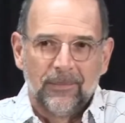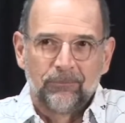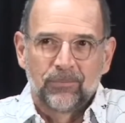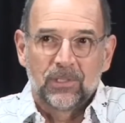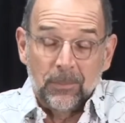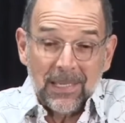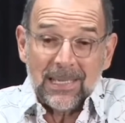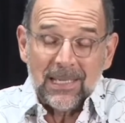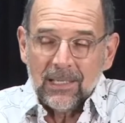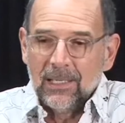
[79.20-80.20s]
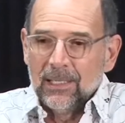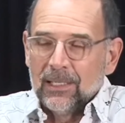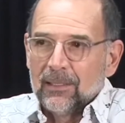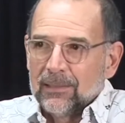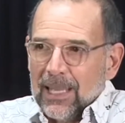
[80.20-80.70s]
To me,
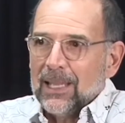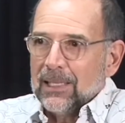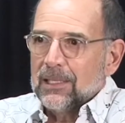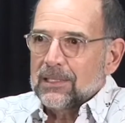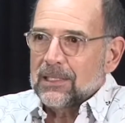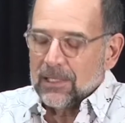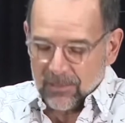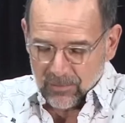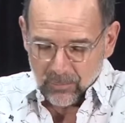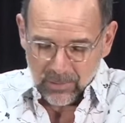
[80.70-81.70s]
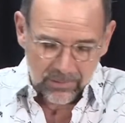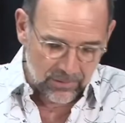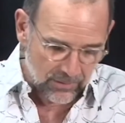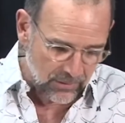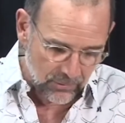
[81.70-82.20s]
that is either one,
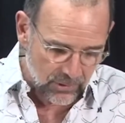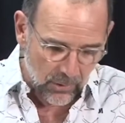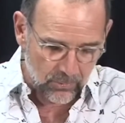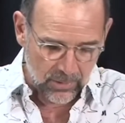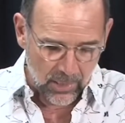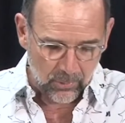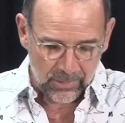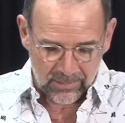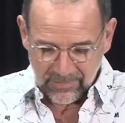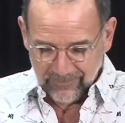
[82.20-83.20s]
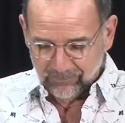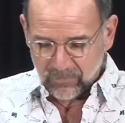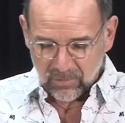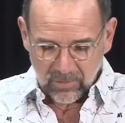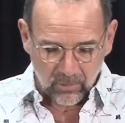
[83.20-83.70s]
you don't know it,
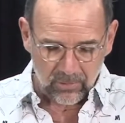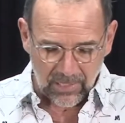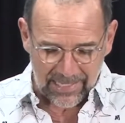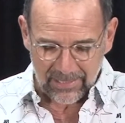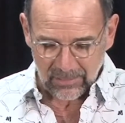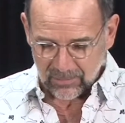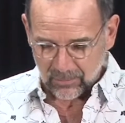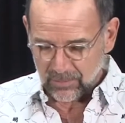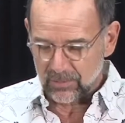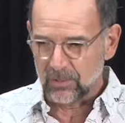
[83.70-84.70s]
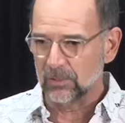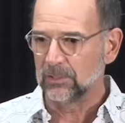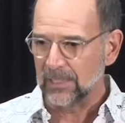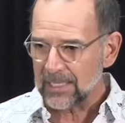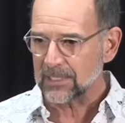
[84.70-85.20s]
you don't know how to do it, you're
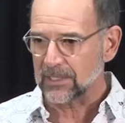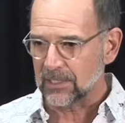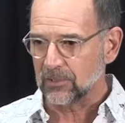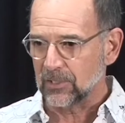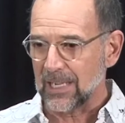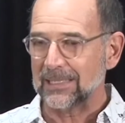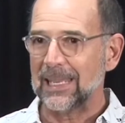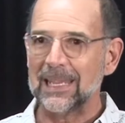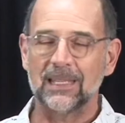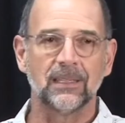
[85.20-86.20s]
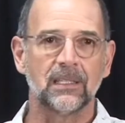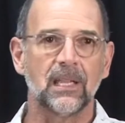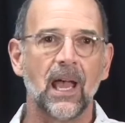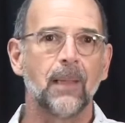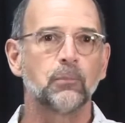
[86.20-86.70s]
lazy and you're not taking the
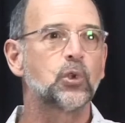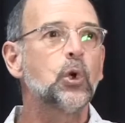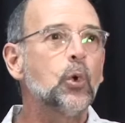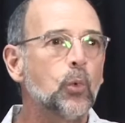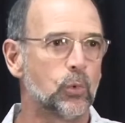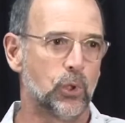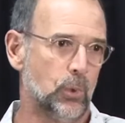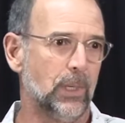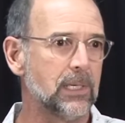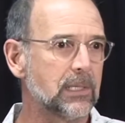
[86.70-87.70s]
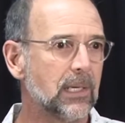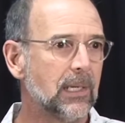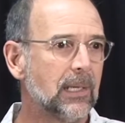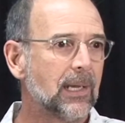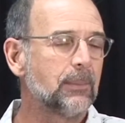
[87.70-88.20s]
time to do it.
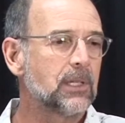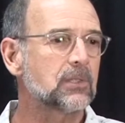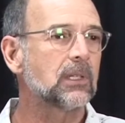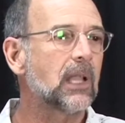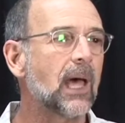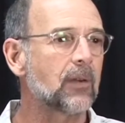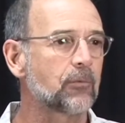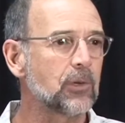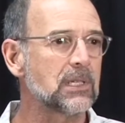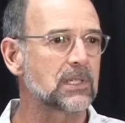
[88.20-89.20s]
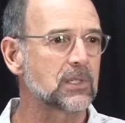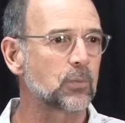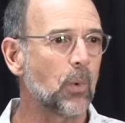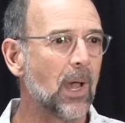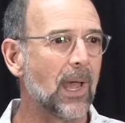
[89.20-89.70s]
I mean, there's a lot of reasons
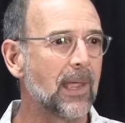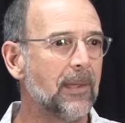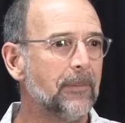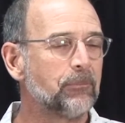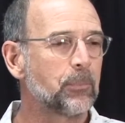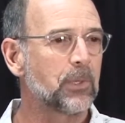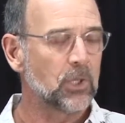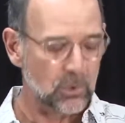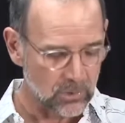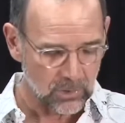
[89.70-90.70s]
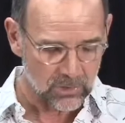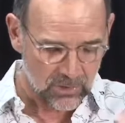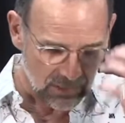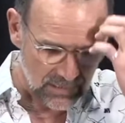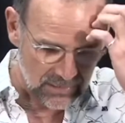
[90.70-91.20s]
why, but
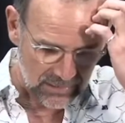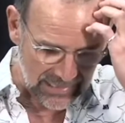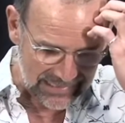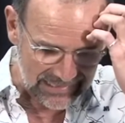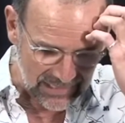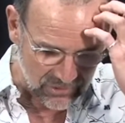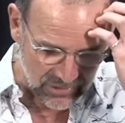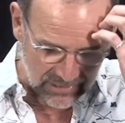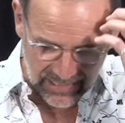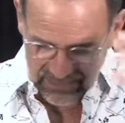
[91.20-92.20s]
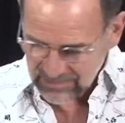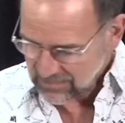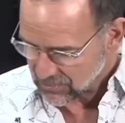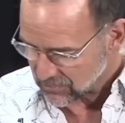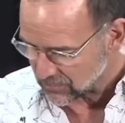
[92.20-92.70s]
it's like the exercises, the
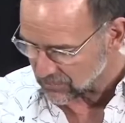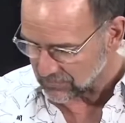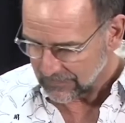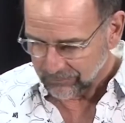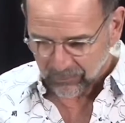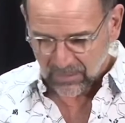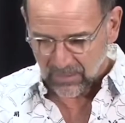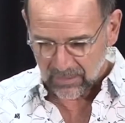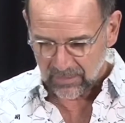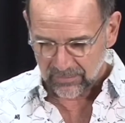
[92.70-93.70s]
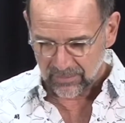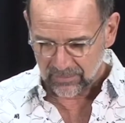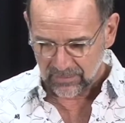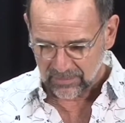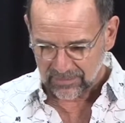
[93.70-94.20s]
circle,
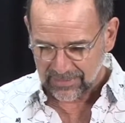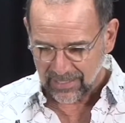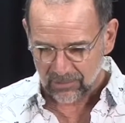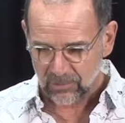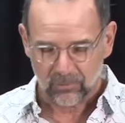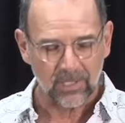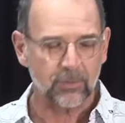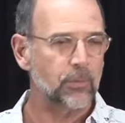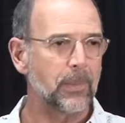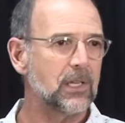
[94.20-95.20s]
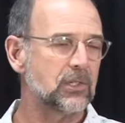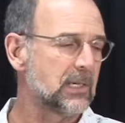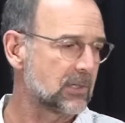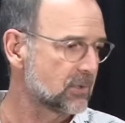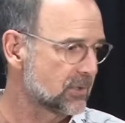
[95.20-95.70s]
the character transformation
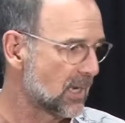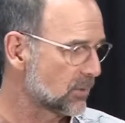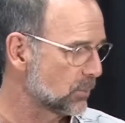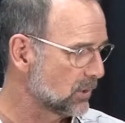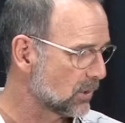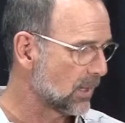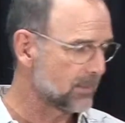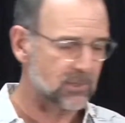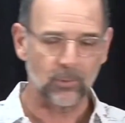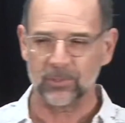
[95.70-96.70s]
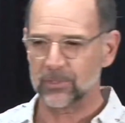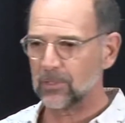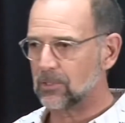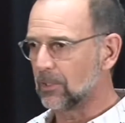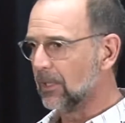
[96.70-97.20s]
exercise. When you come into a
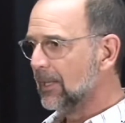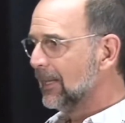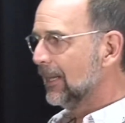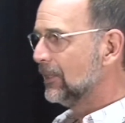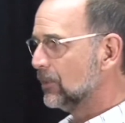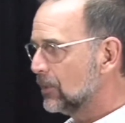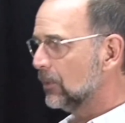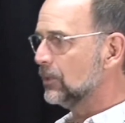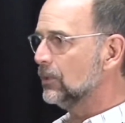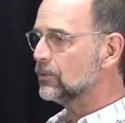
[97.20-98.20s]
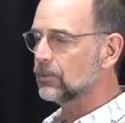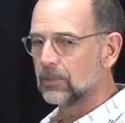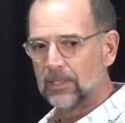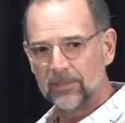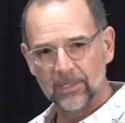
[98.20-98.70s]
circle and you go neutral,
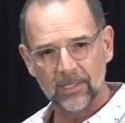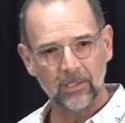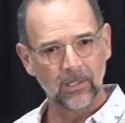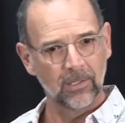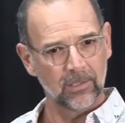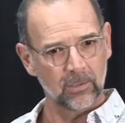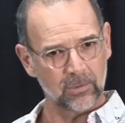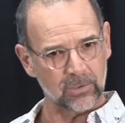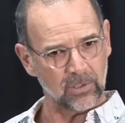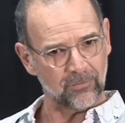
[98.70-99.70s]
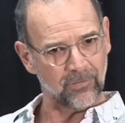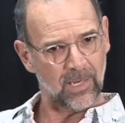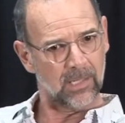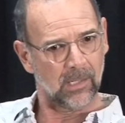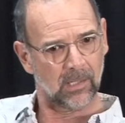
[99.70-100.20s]
and then you start
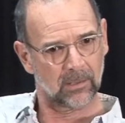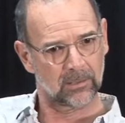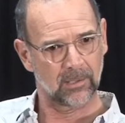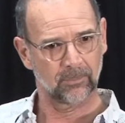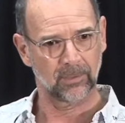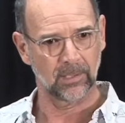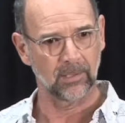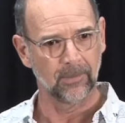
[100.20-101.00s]
finding something,